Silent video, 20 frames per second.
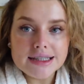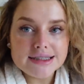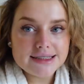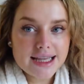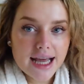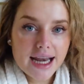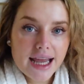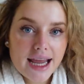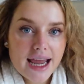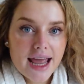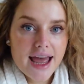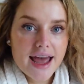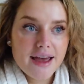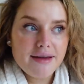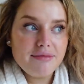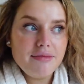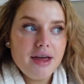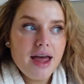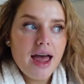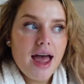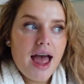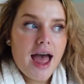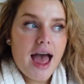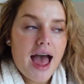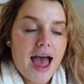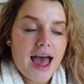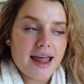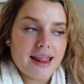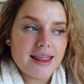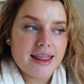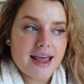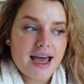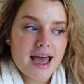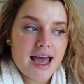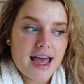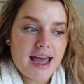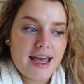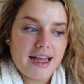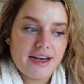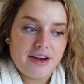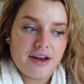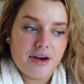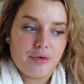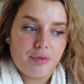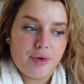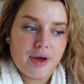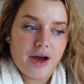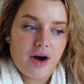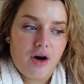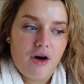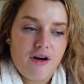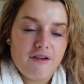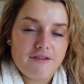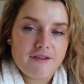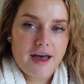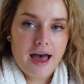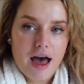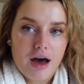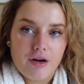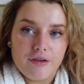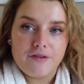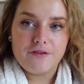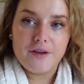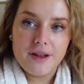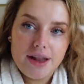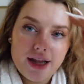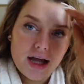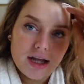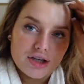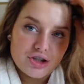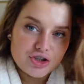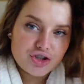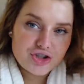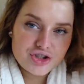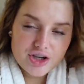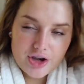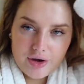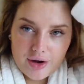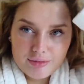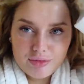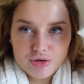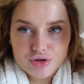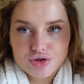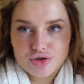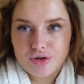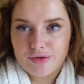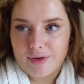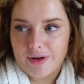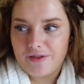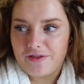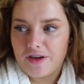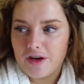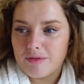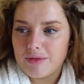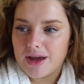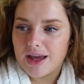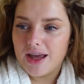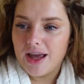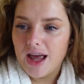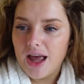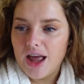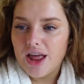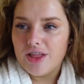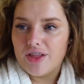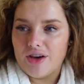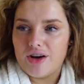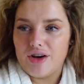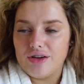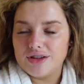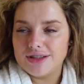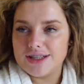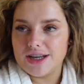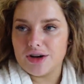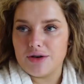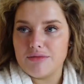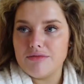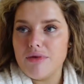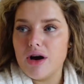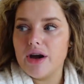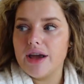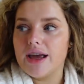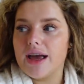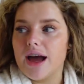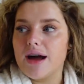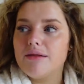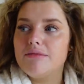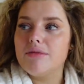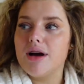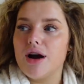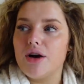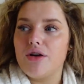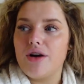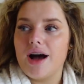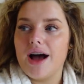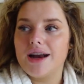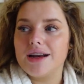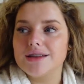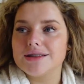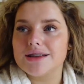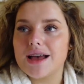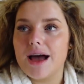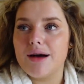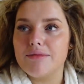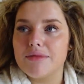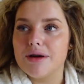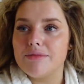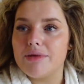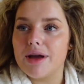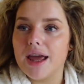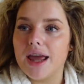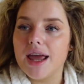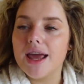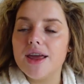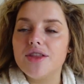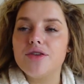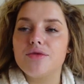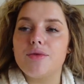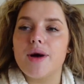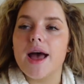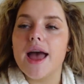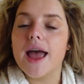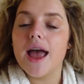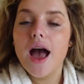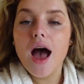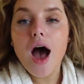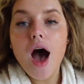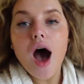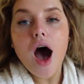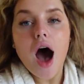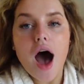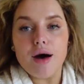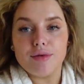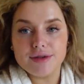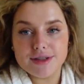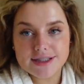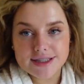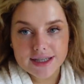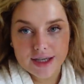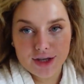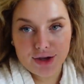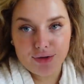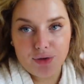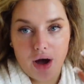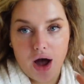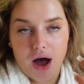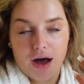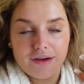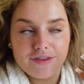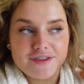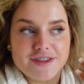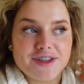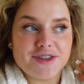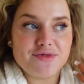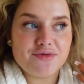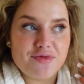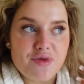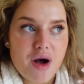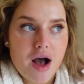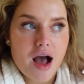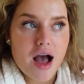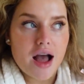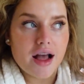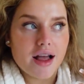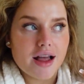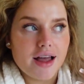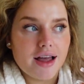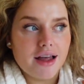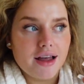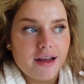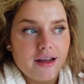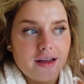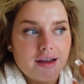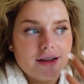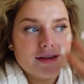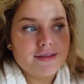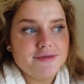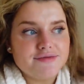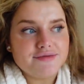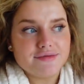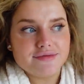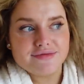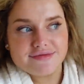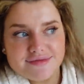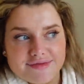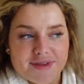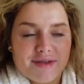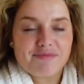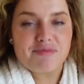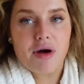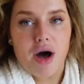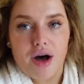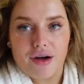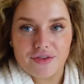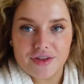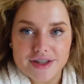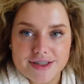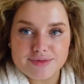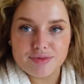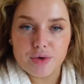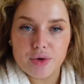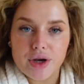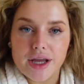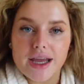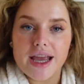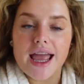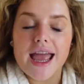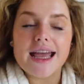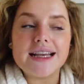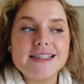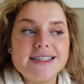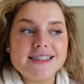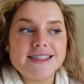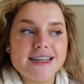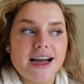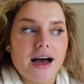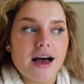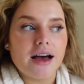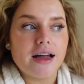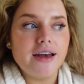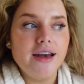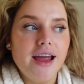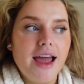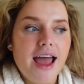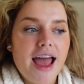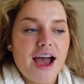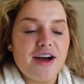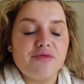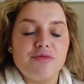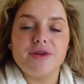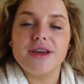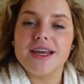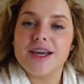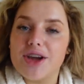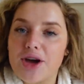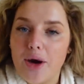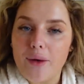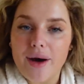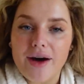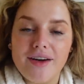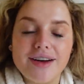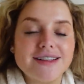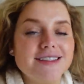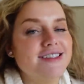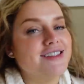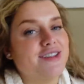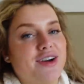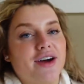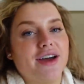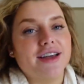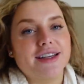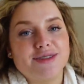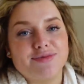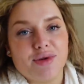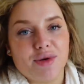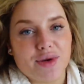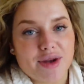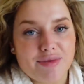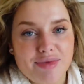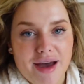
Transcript: 10 a.m and then we are off out for lunch. So I'm not sure if we're filming the content on my camera or Hannah's camera, but either way, I will see you after the work part of this morning is done and we can go out and start exploring